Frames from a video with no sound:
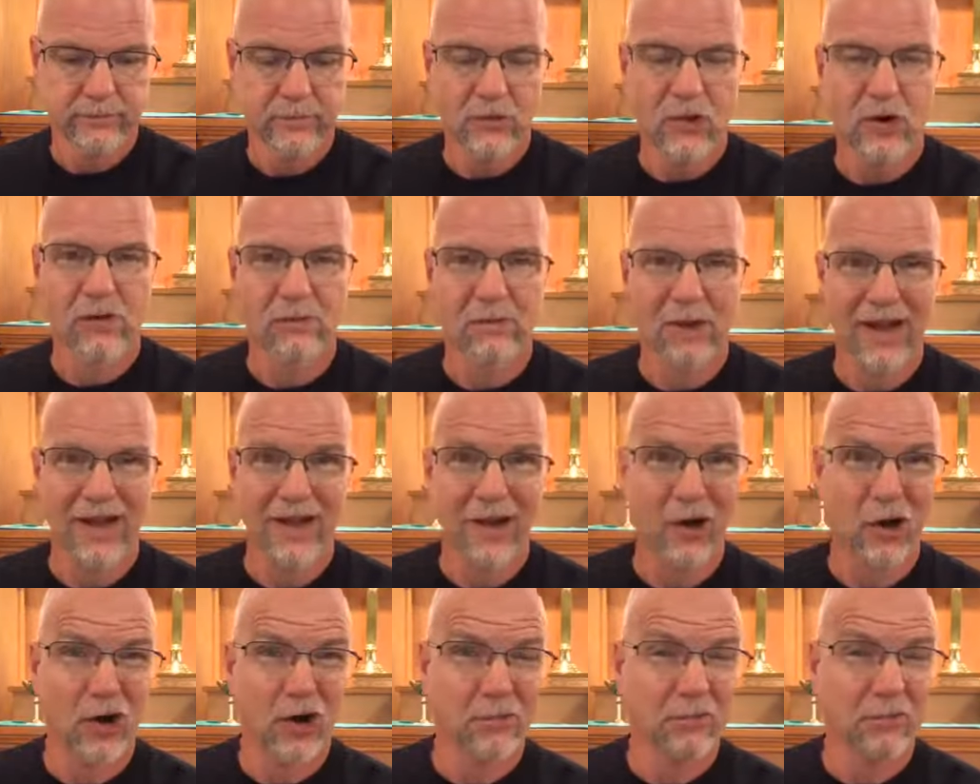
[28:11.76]
Are my
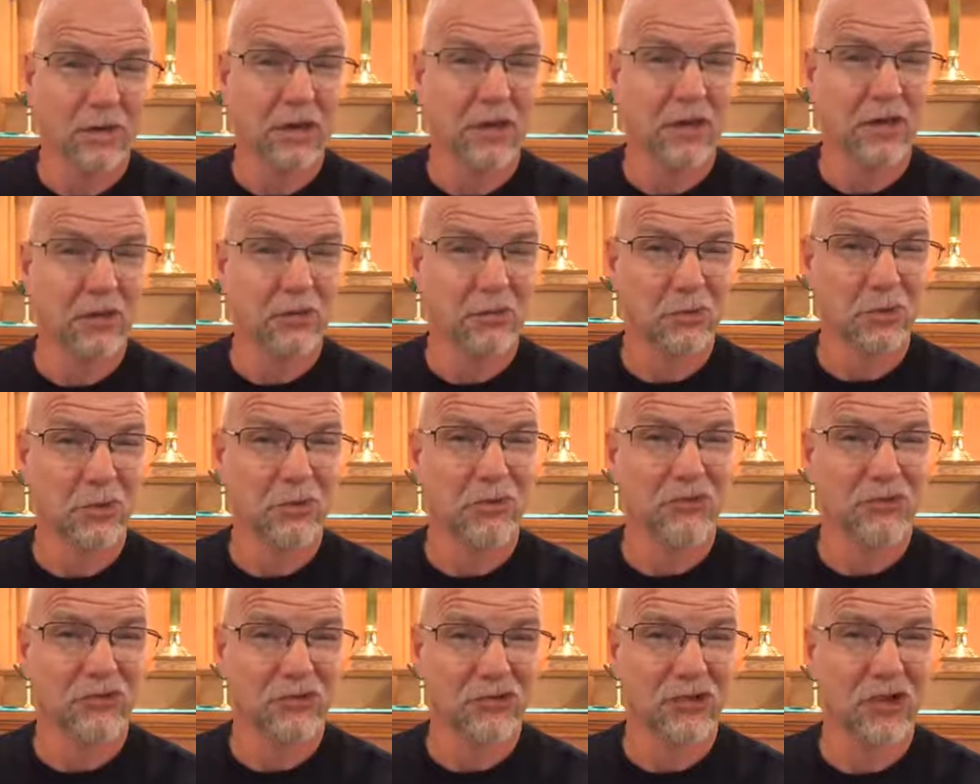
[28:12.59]
Arminian
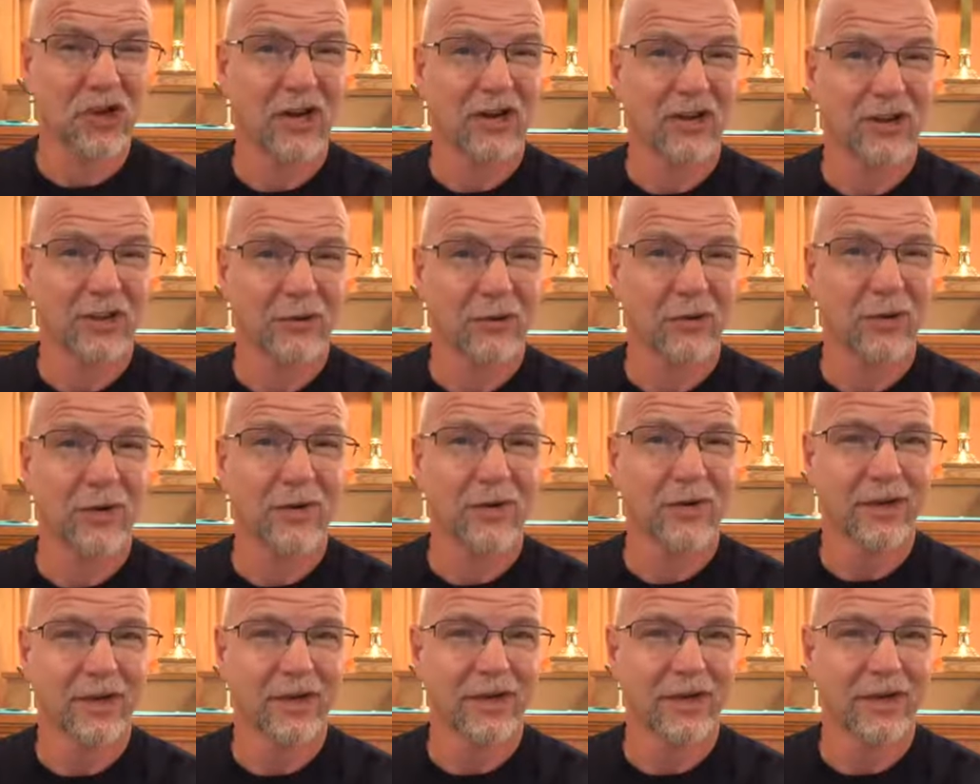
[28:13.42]
roots shining through?